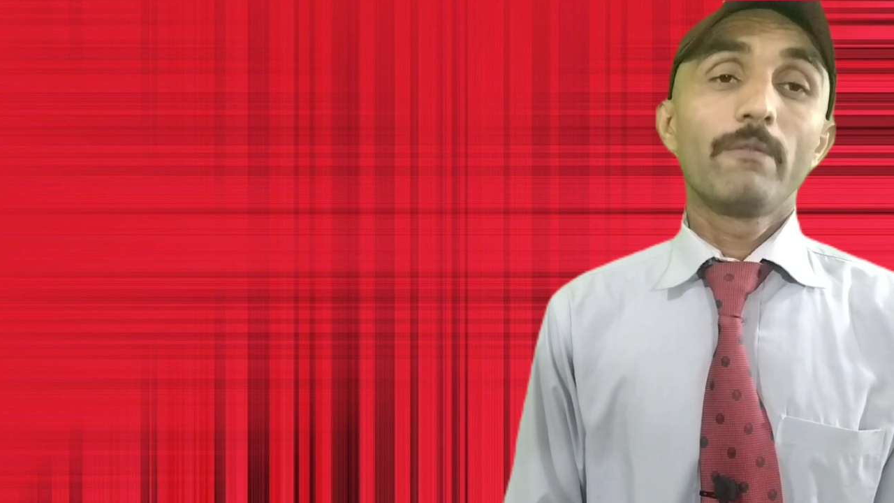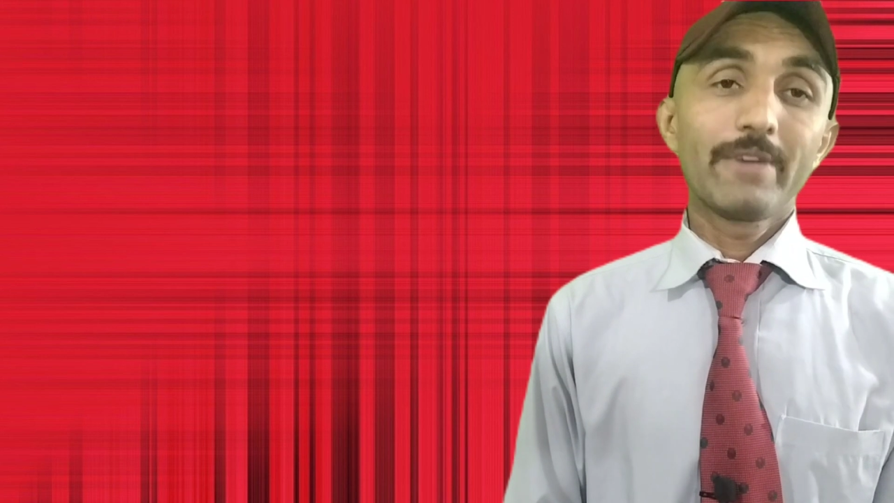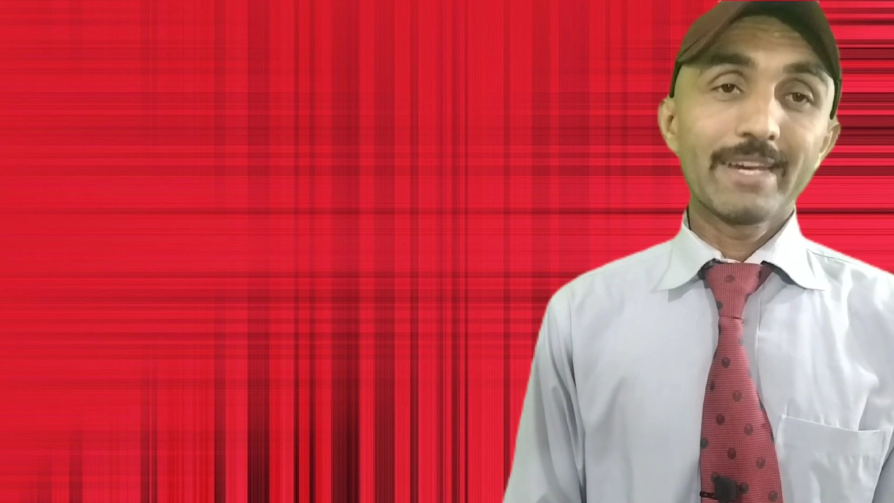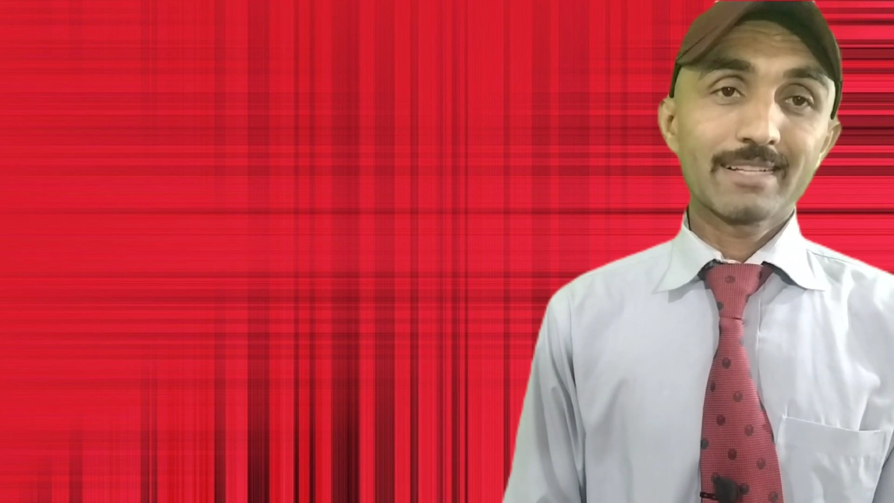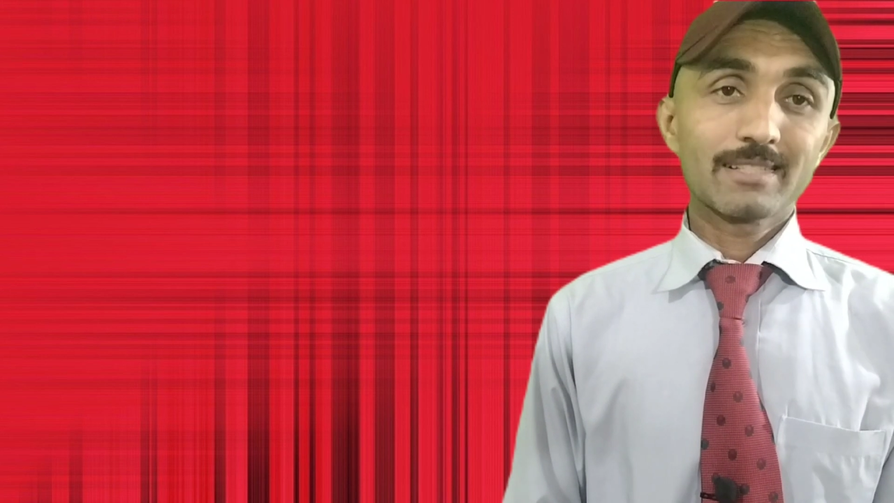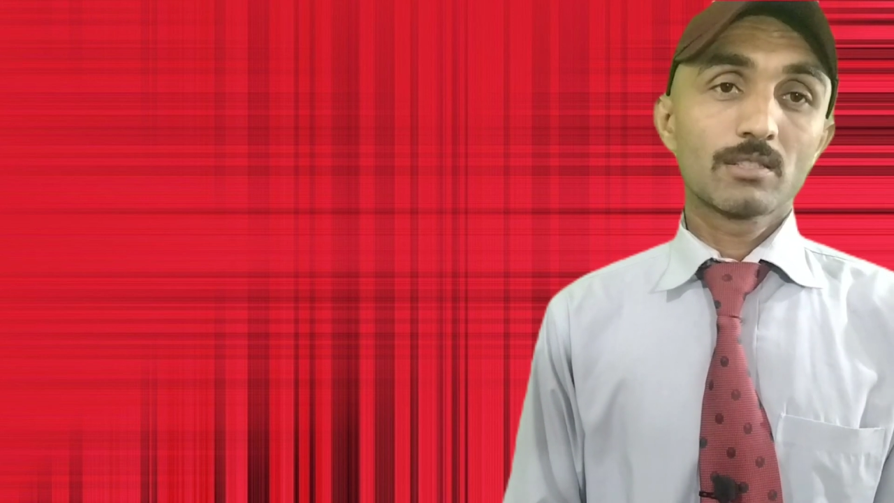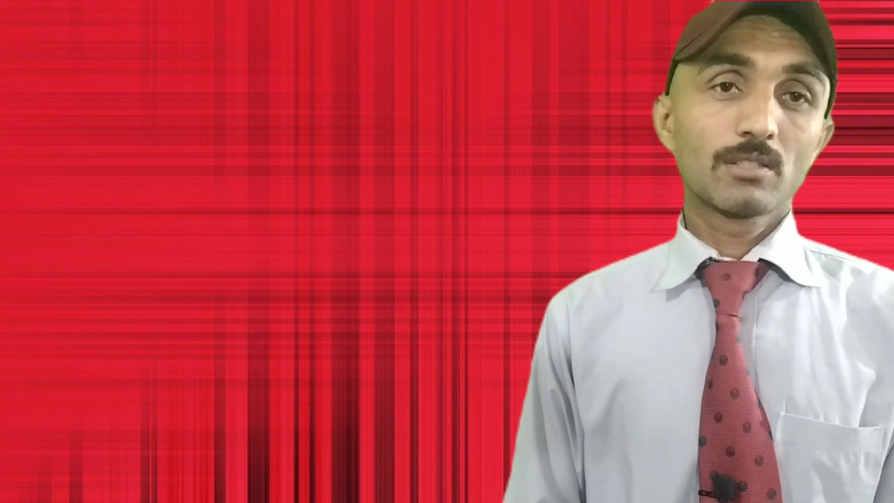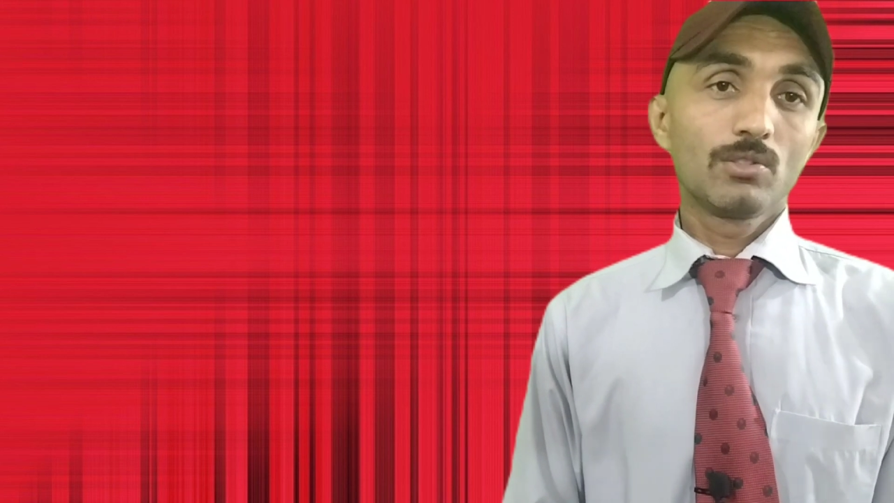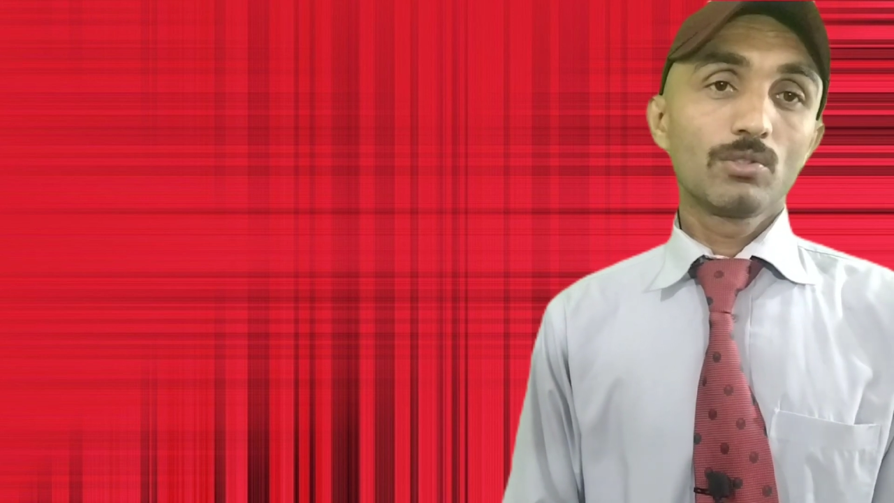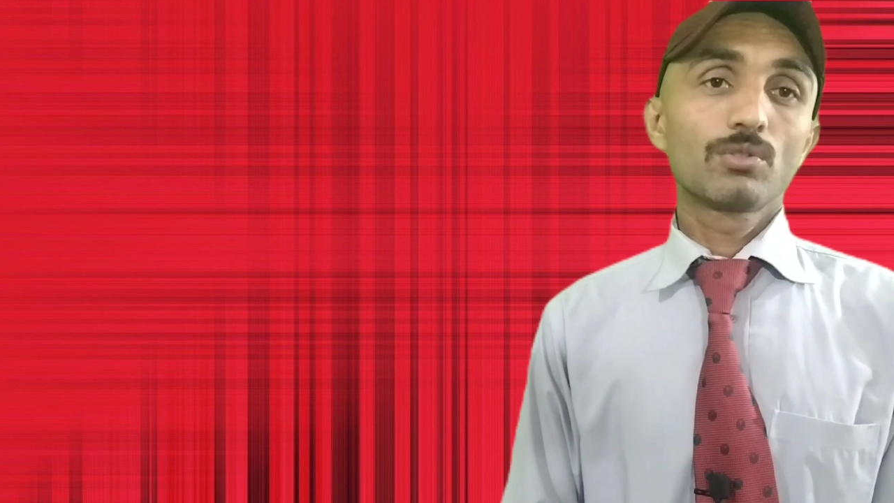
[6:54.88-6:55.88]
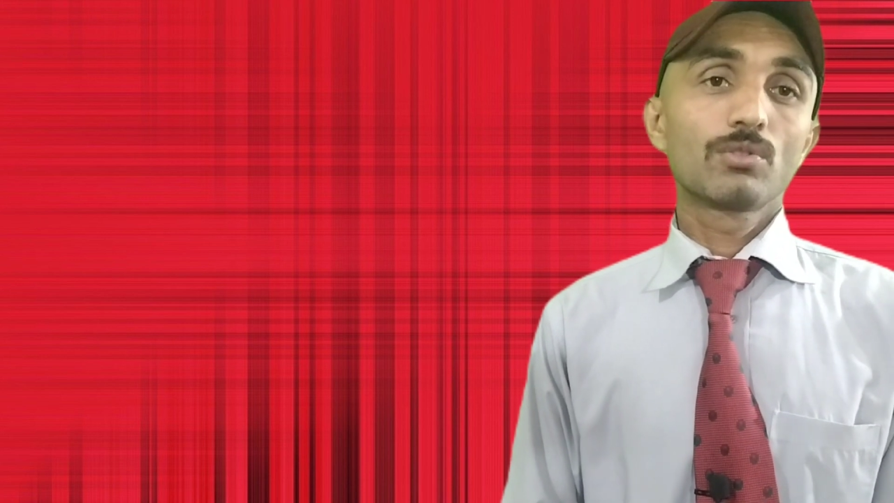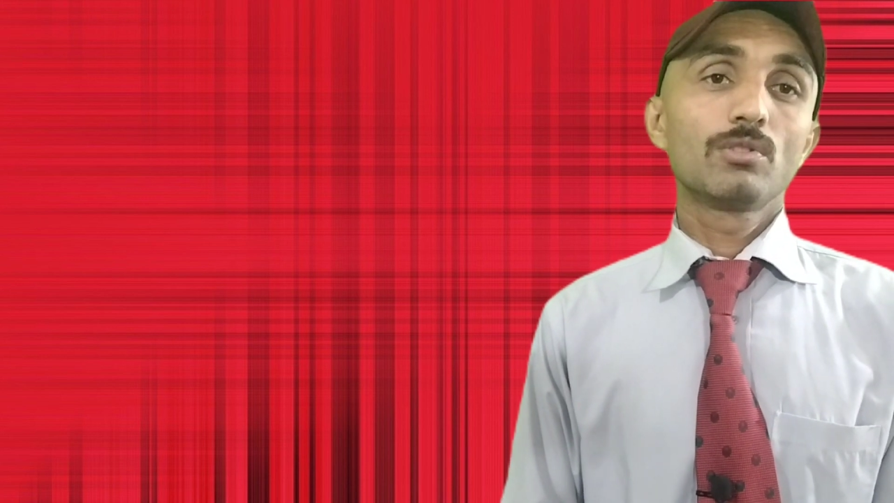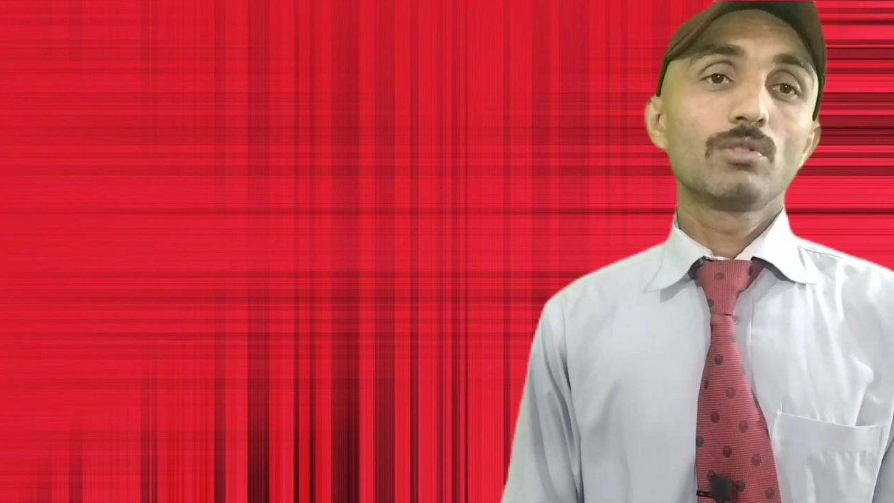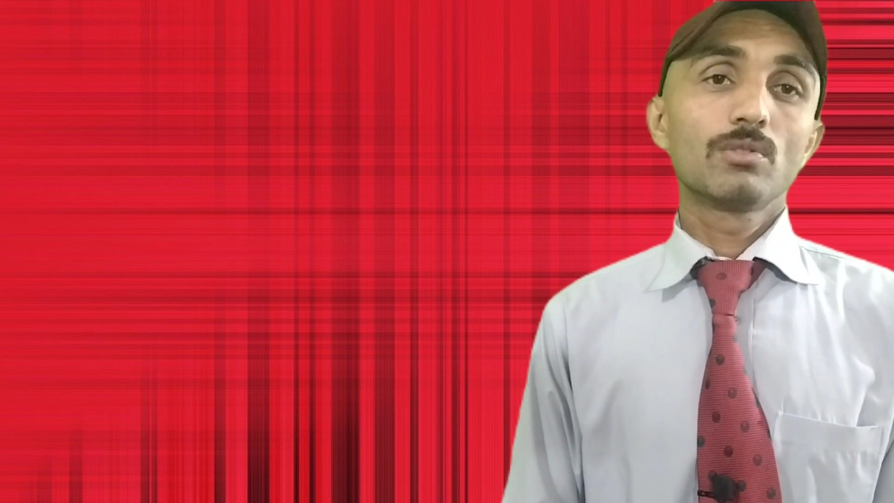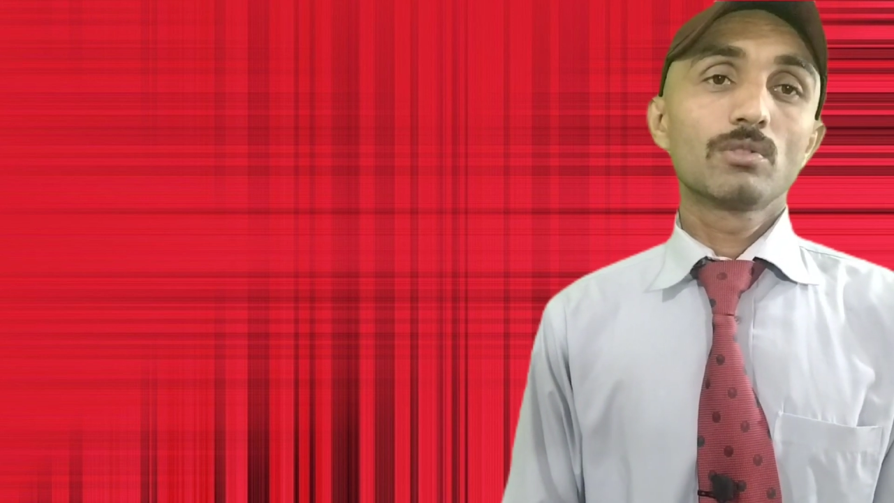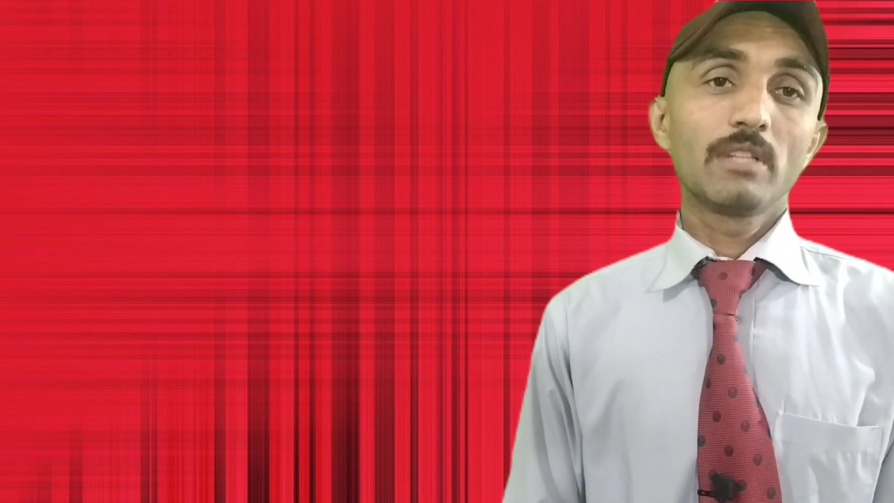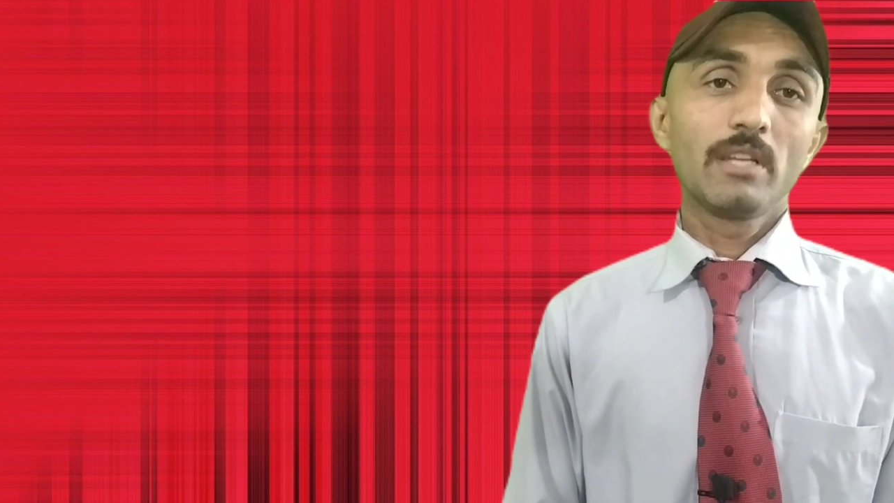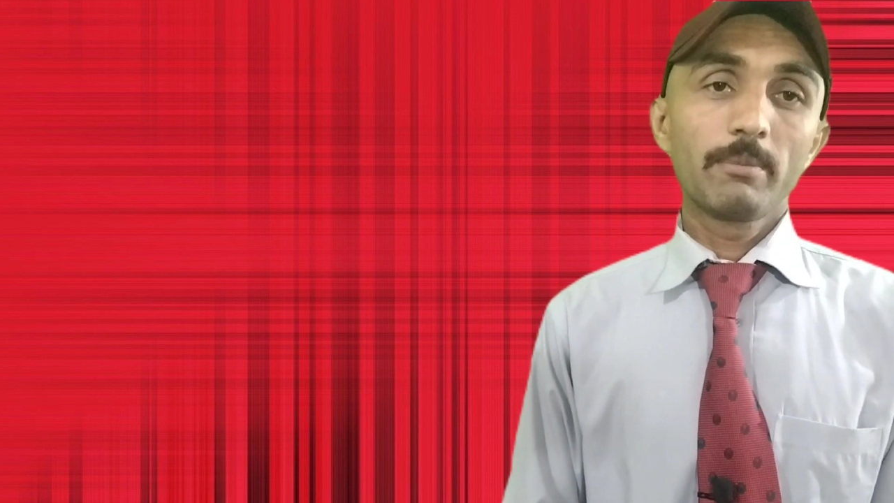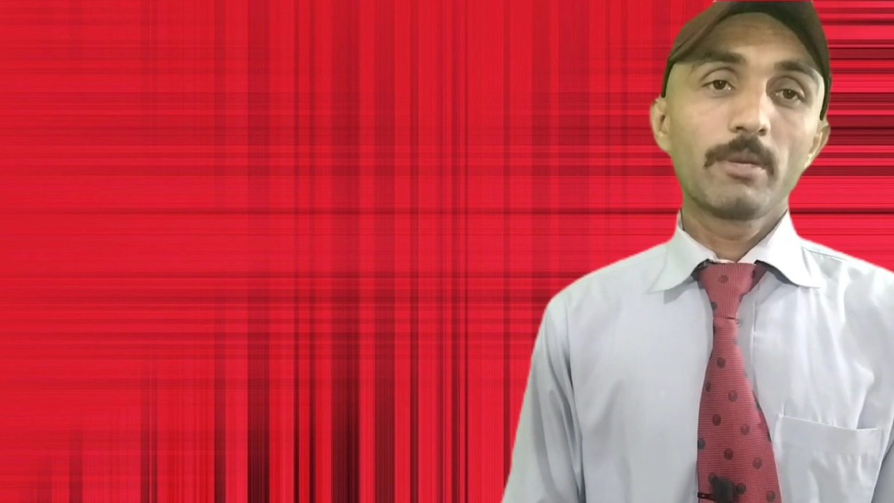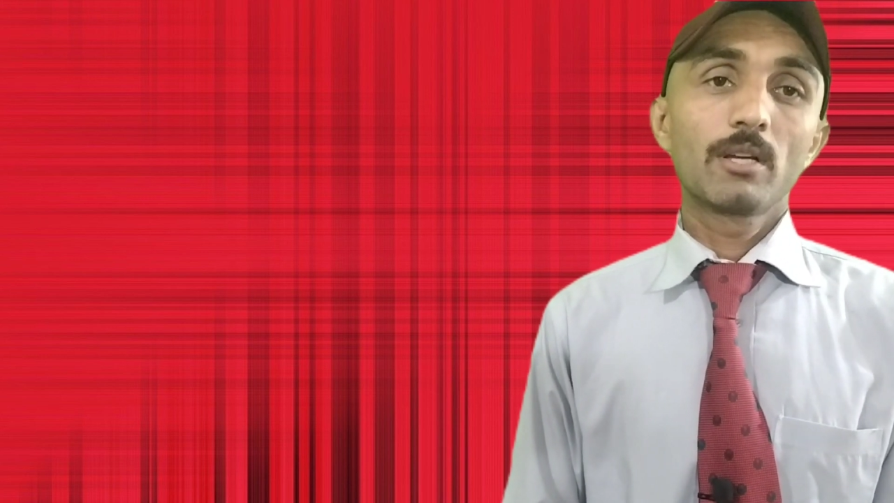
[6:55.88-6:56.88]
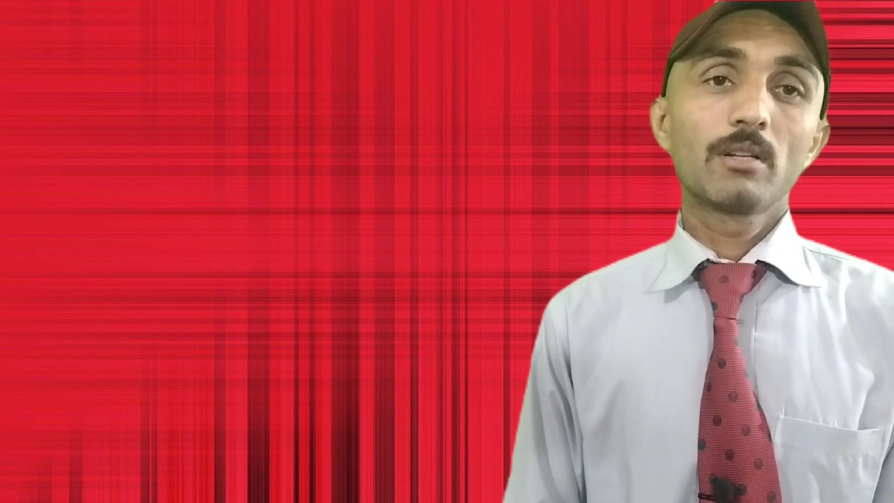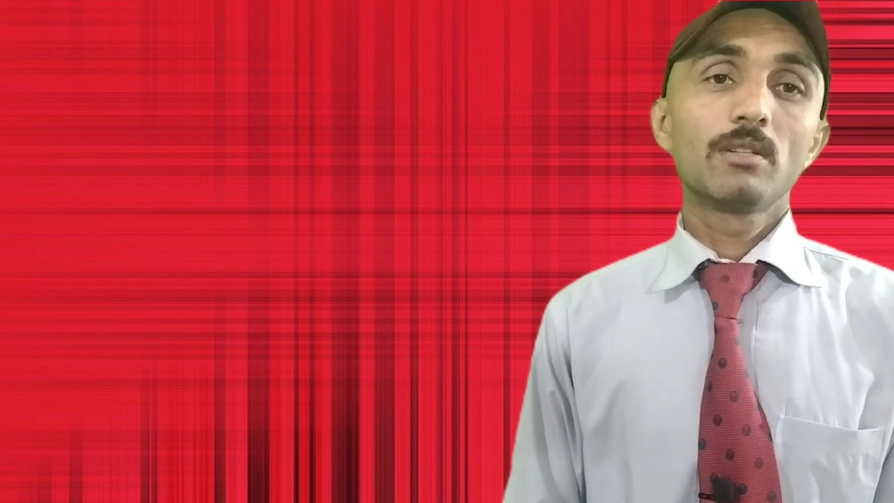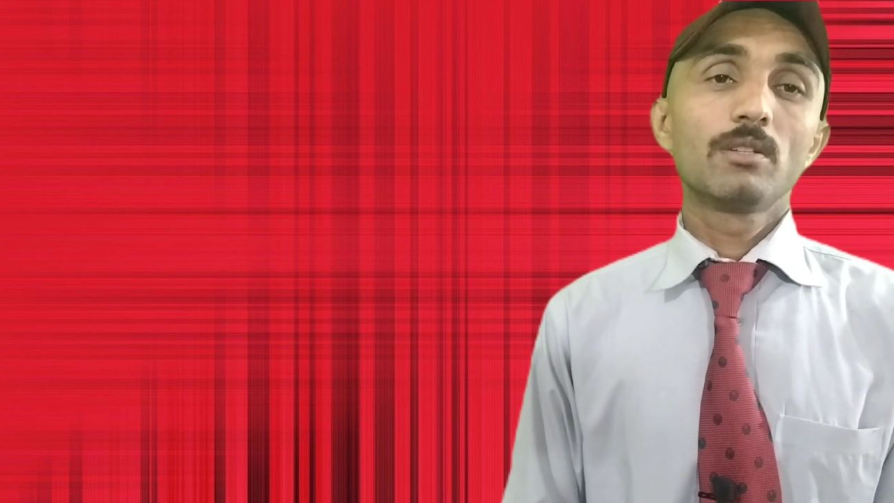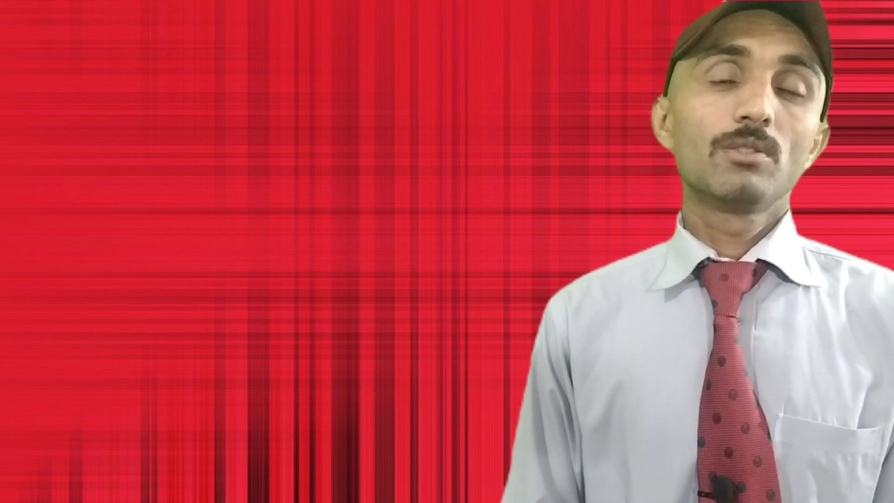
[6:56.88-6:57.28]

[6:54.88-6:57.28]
fax, you should use email,